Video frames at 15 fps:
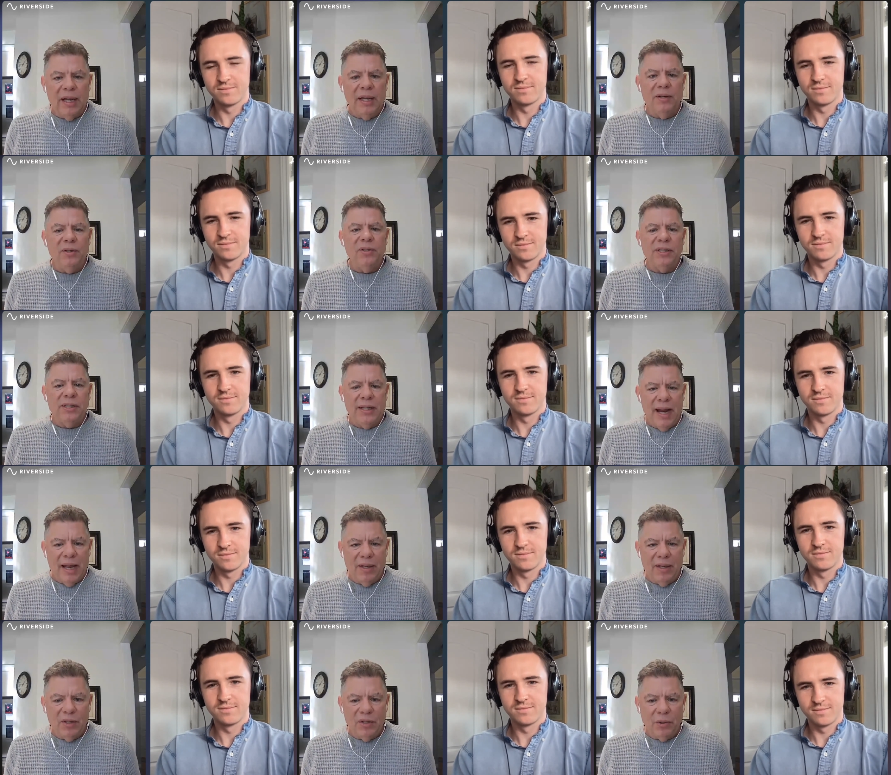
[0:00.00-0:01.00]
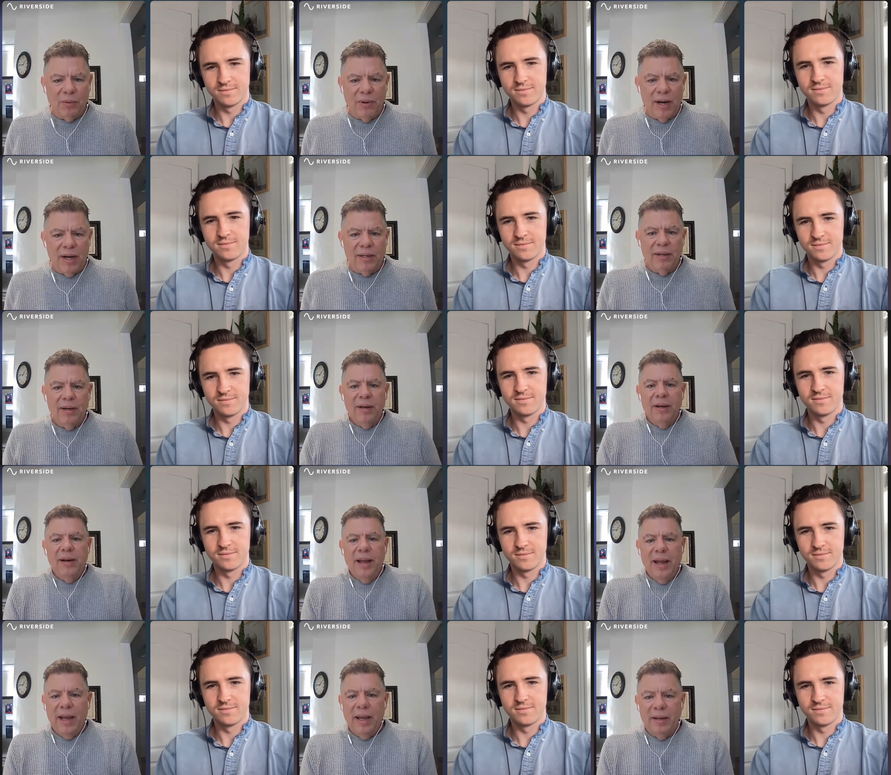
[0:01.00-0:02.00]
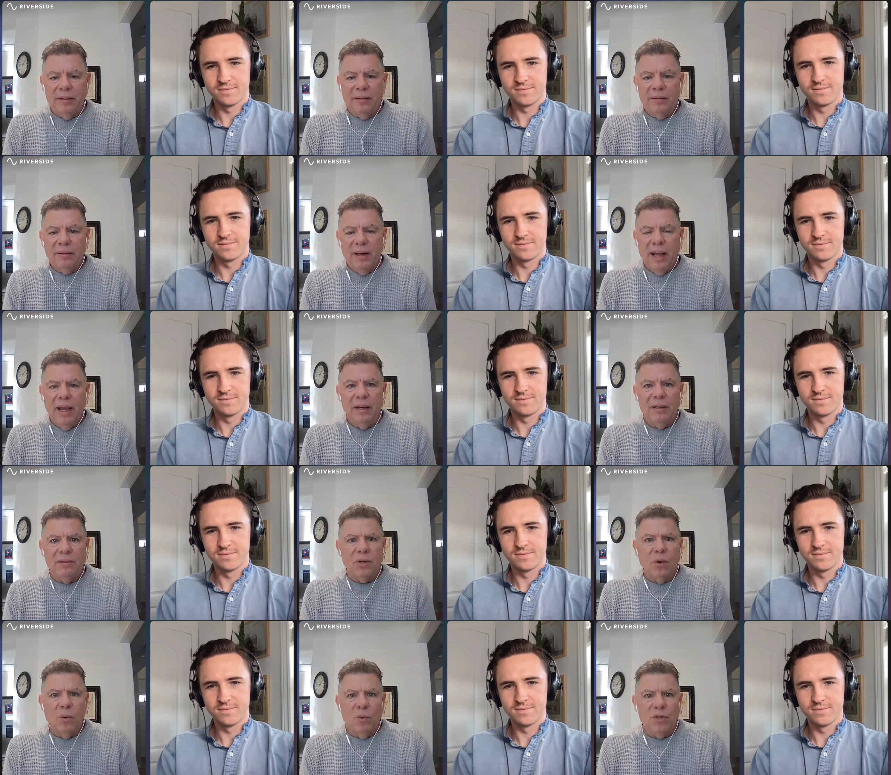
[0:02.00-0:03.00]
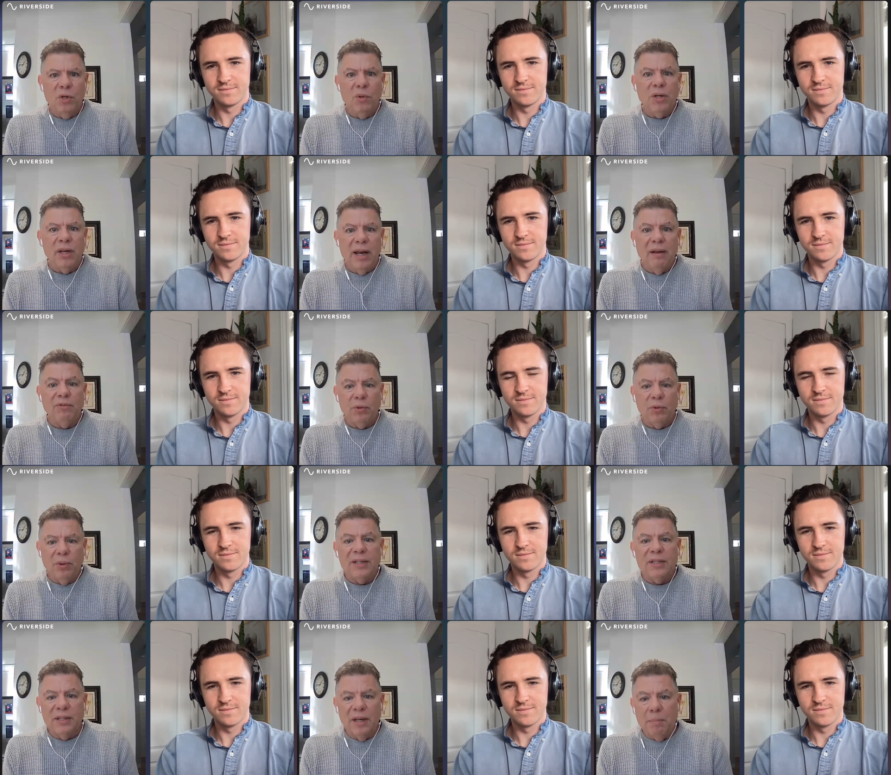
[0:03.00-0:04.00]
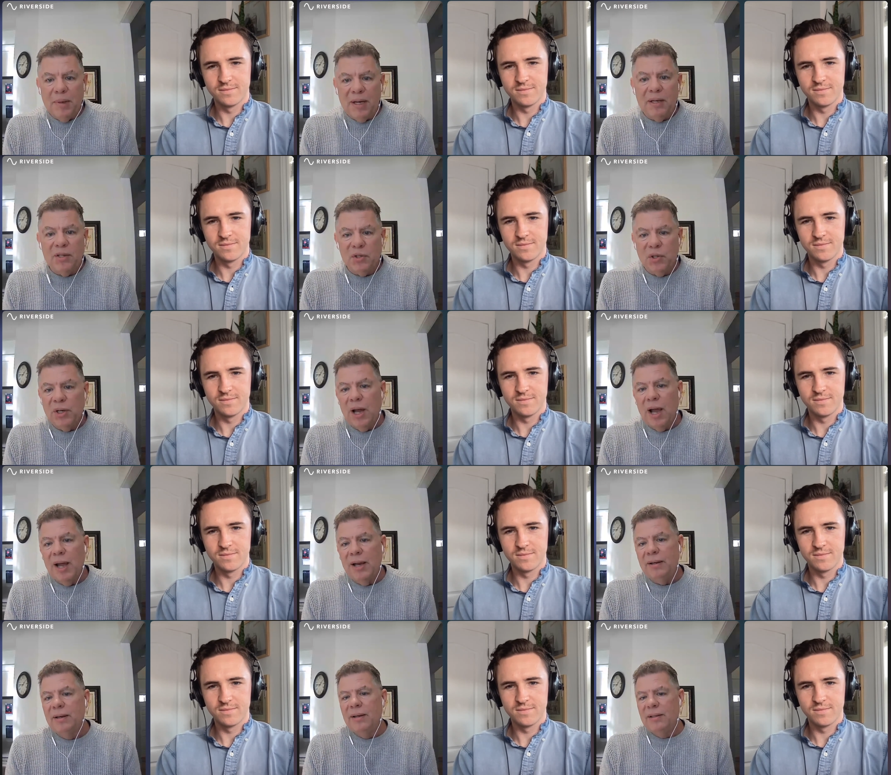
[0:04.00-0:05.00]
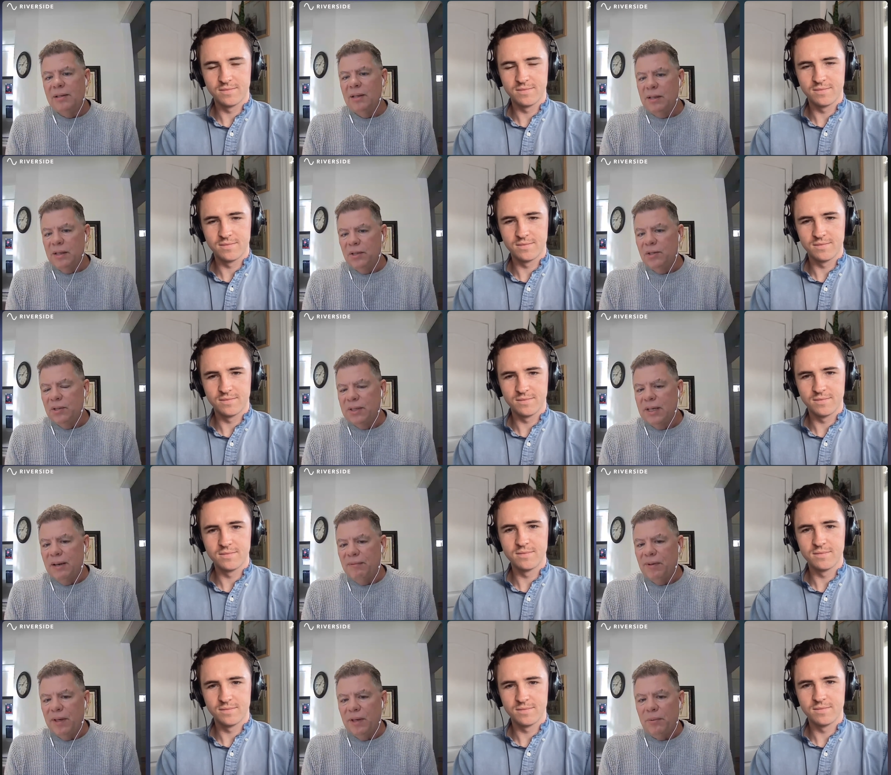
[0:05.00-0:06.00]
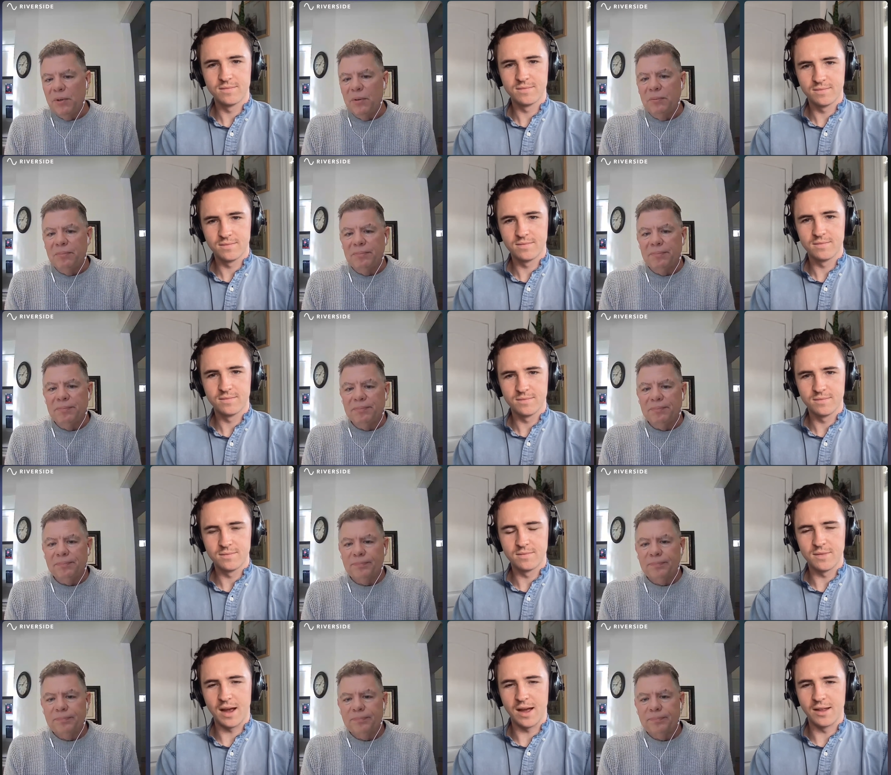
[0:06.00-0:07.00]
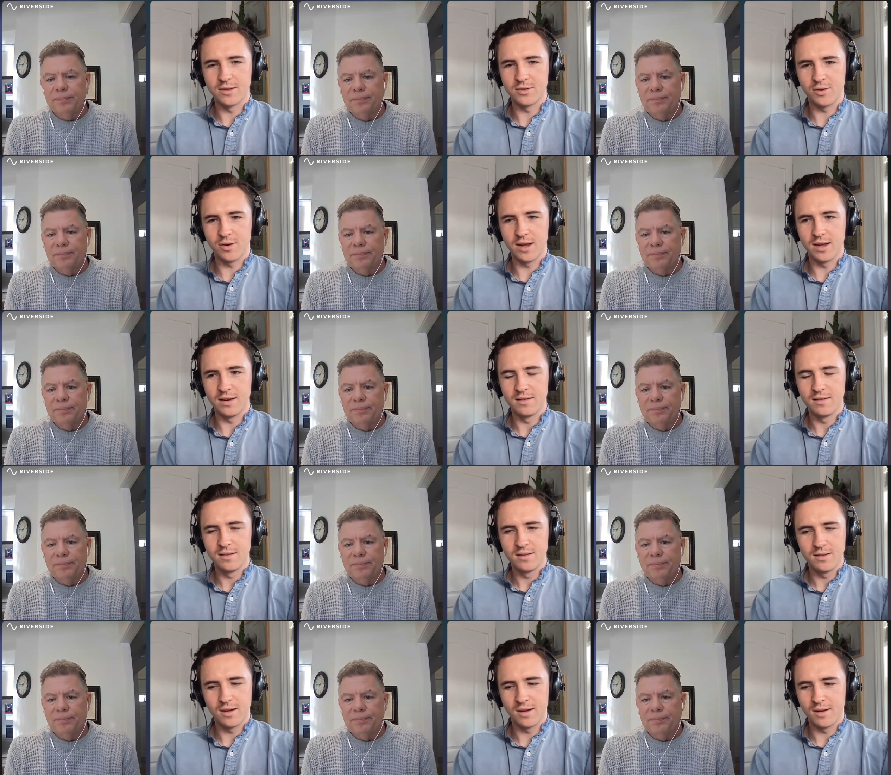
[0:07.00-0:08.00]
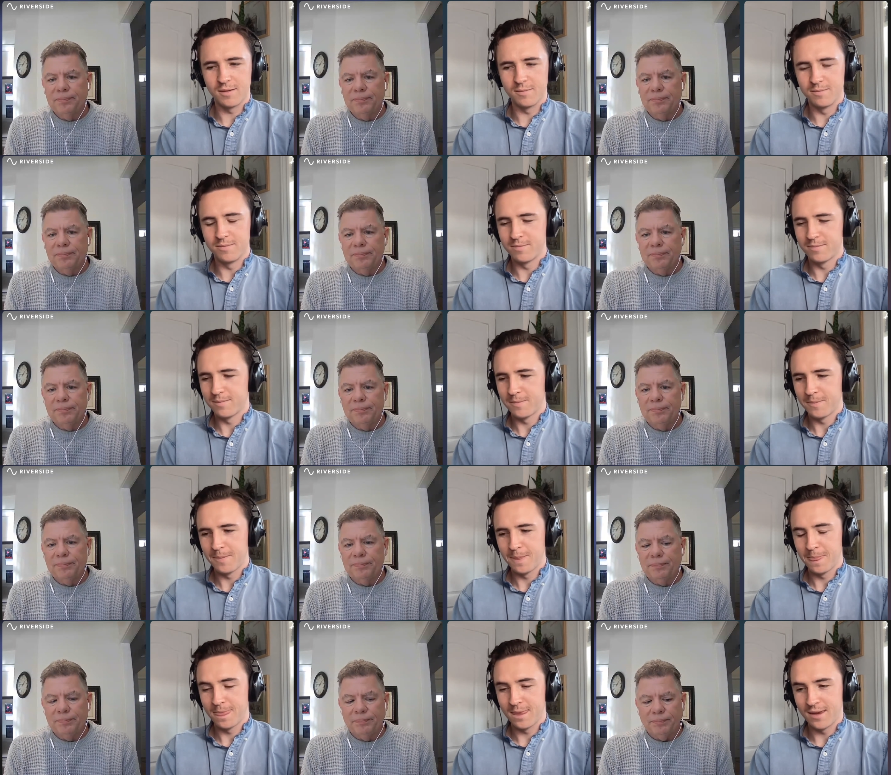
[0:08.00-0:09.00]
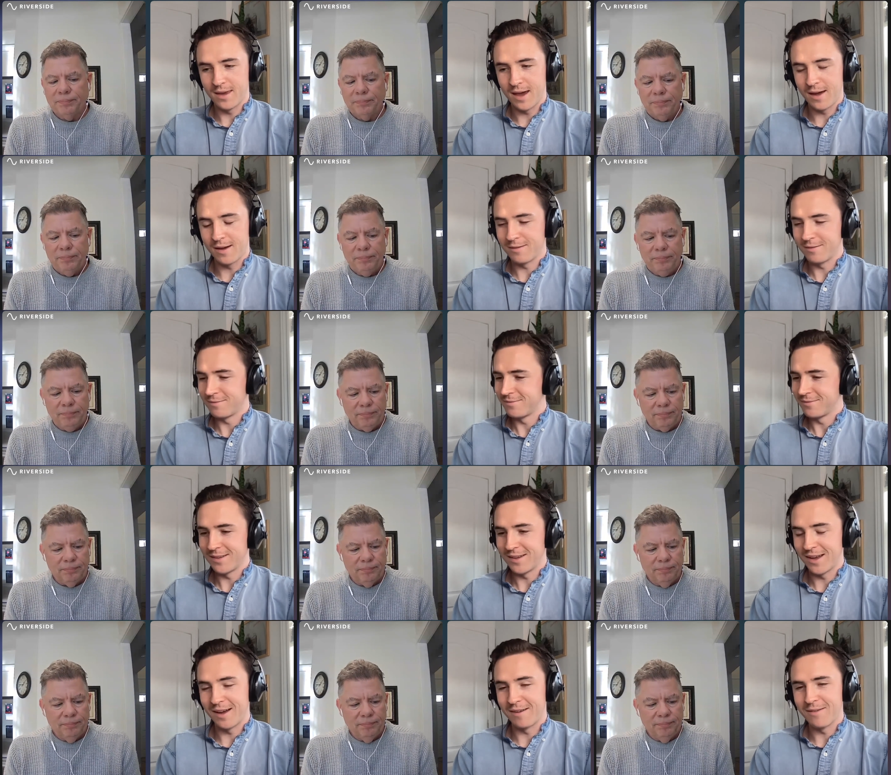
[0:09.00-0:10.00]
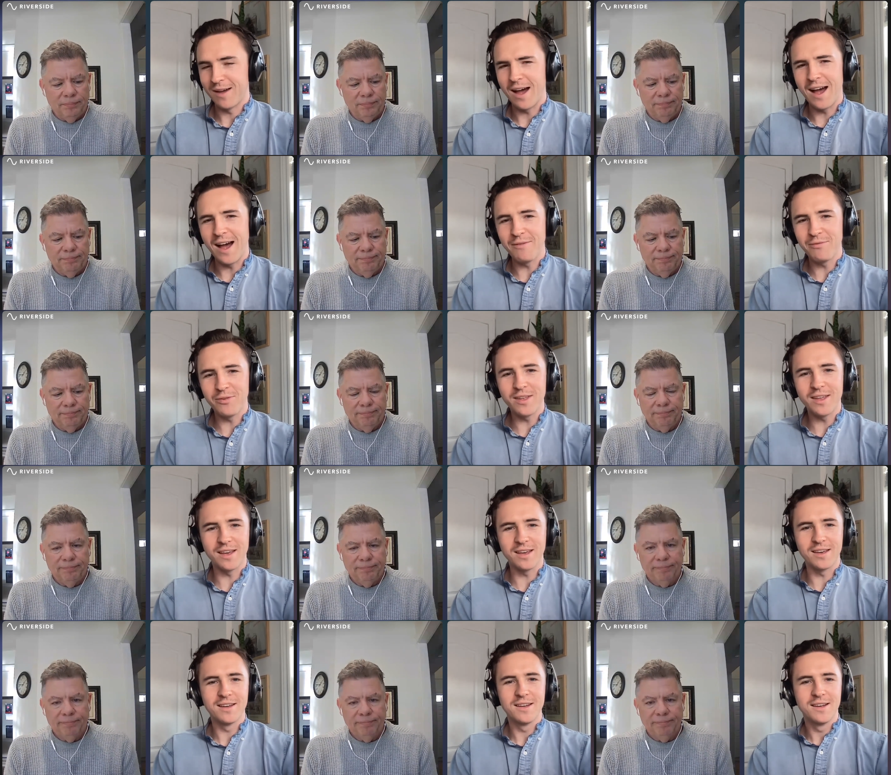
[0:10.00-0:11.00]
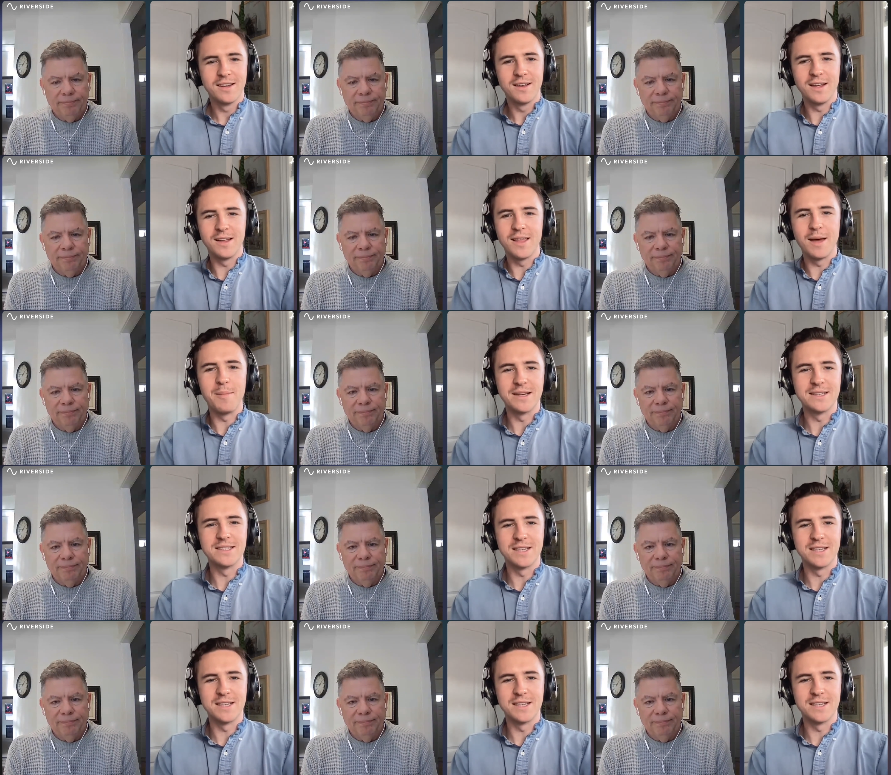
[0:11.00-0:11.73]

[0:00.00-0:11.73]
Speaker 1: I understand the terrain, and and so you can have trust in me as your guide to lead you safely
Speaker 2: through. That's great. Um, yeah, yeah. I, I feel like that makes